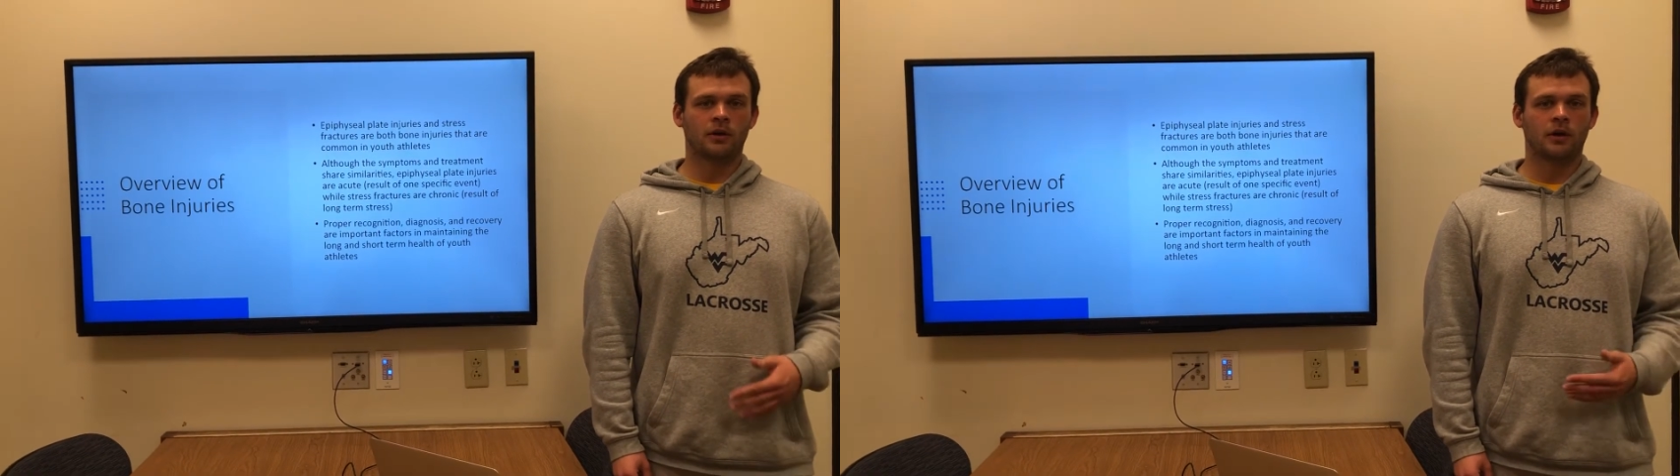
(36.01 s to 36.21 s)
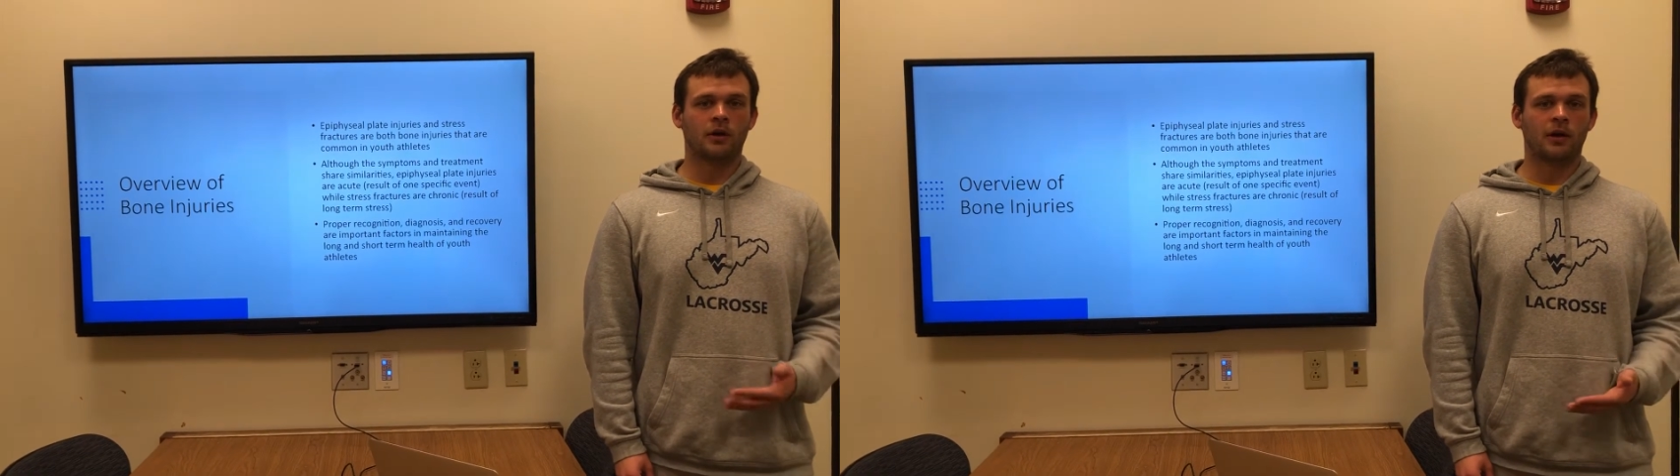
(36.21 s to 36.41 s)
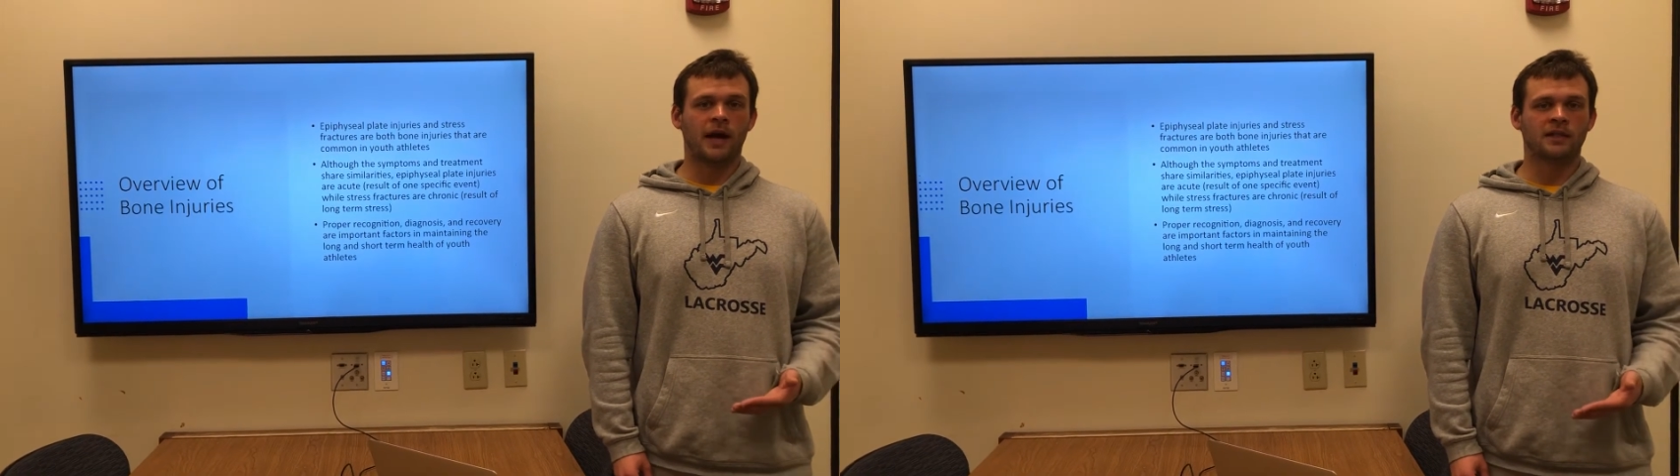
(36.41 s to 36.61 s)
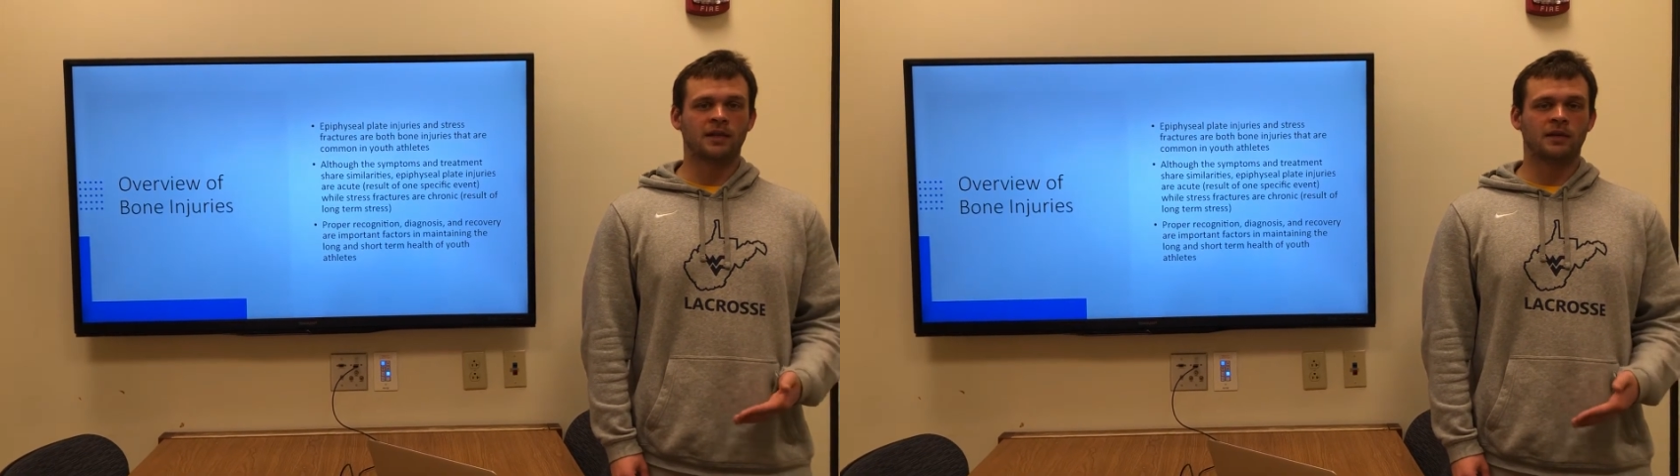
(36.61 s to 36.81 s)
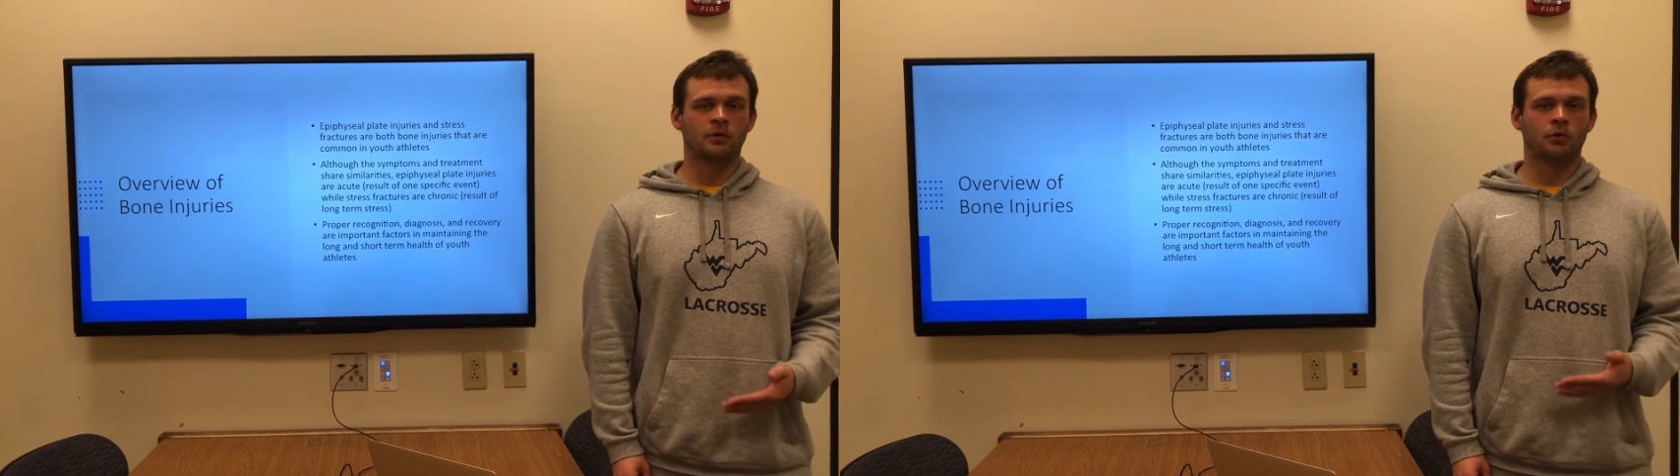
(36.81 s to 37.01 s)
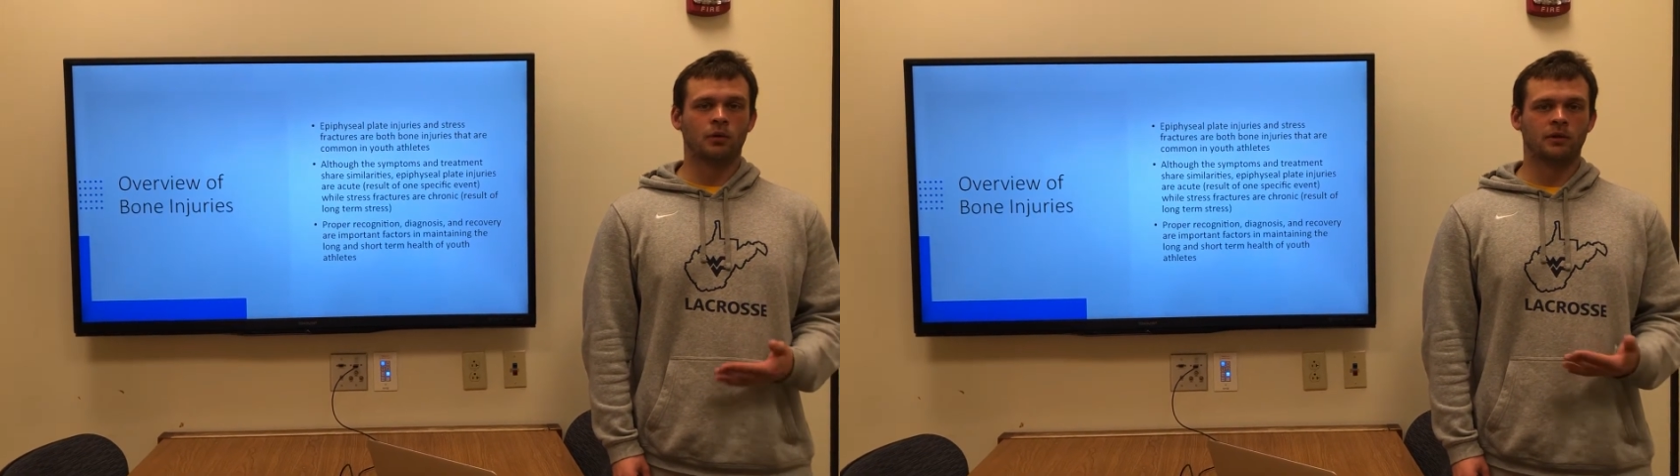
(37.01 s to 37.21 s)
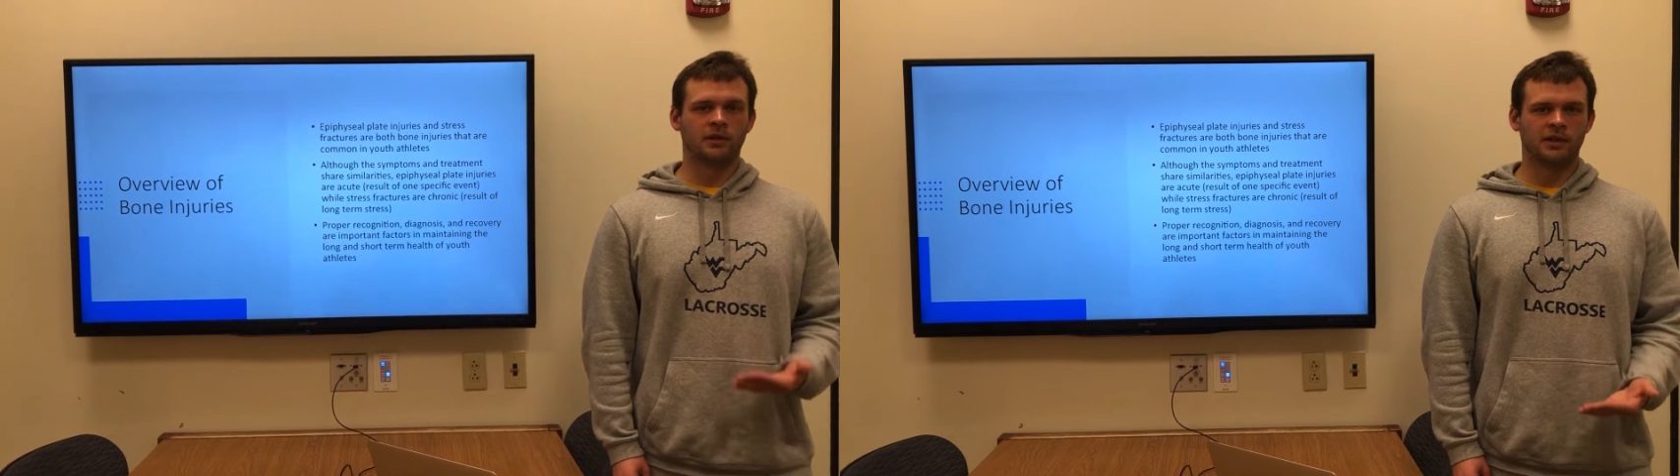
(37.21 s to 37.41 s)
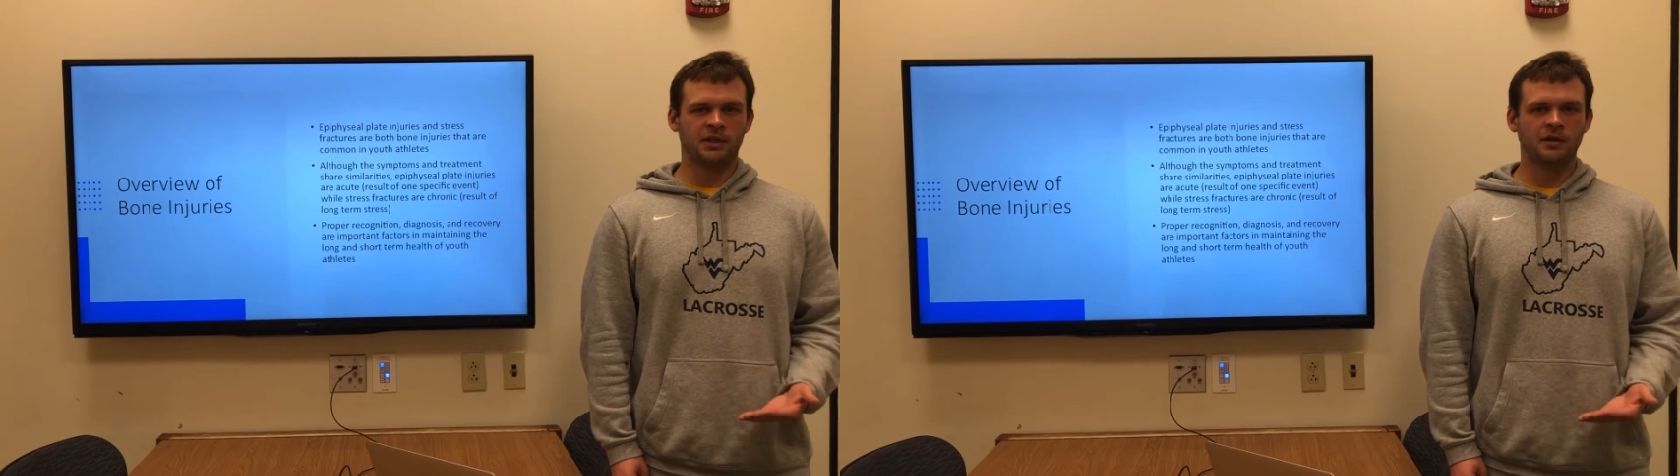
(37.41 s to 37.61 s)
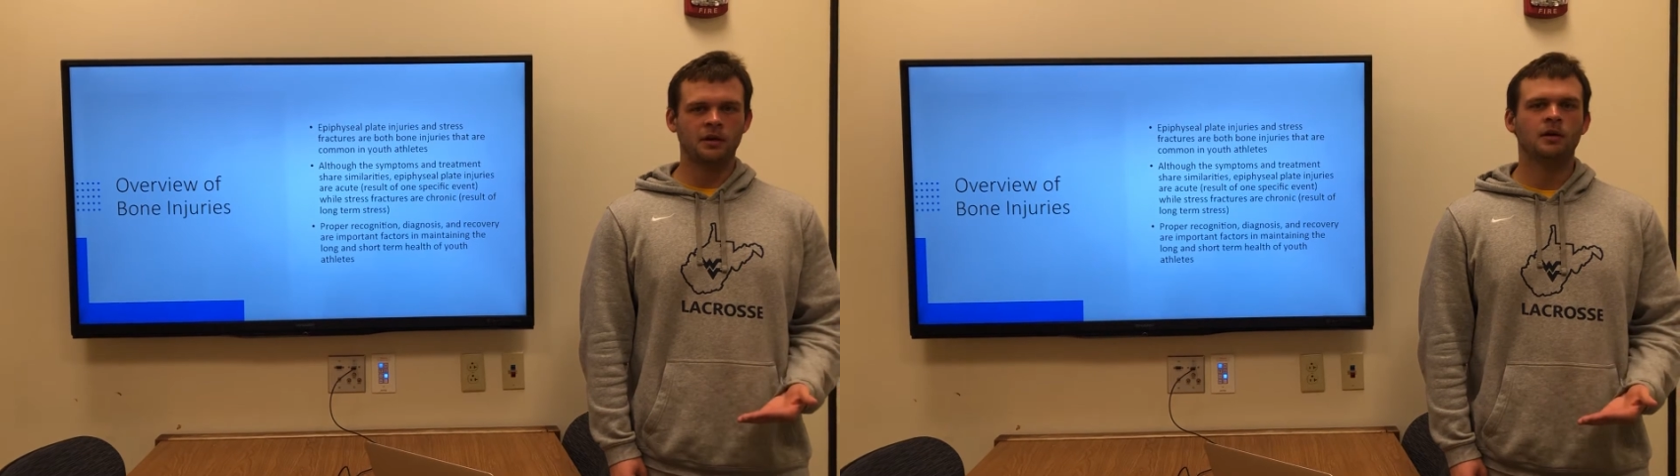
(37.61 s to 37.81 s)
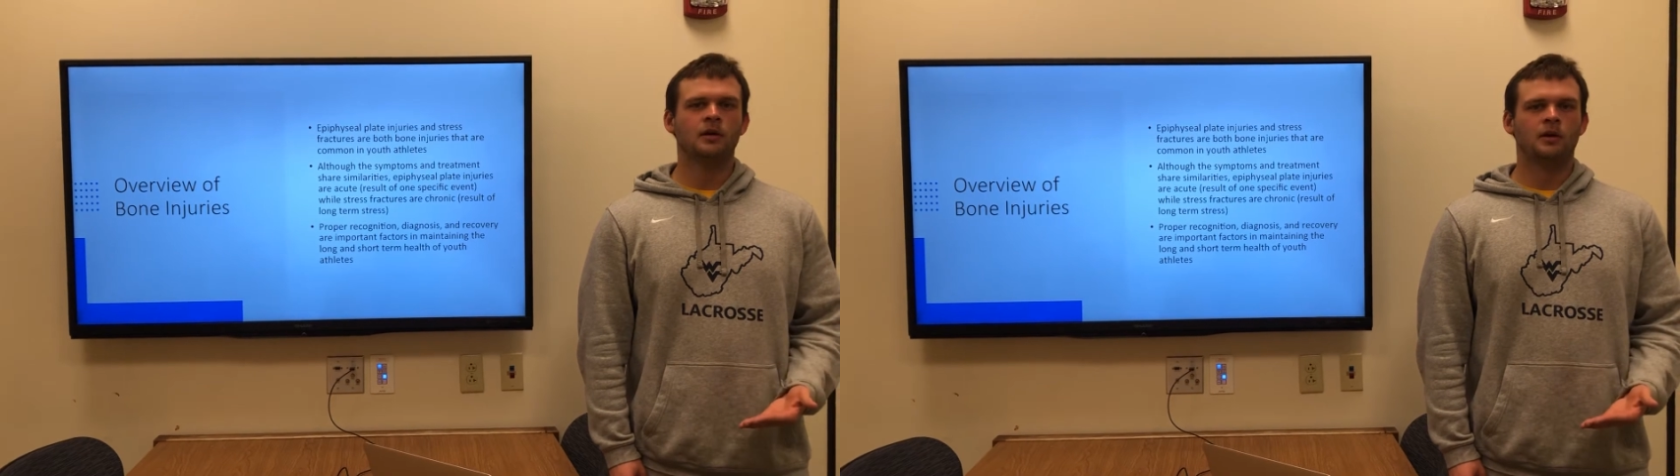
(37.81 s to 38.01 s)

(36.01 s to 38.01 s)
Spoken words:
car accident, or collision,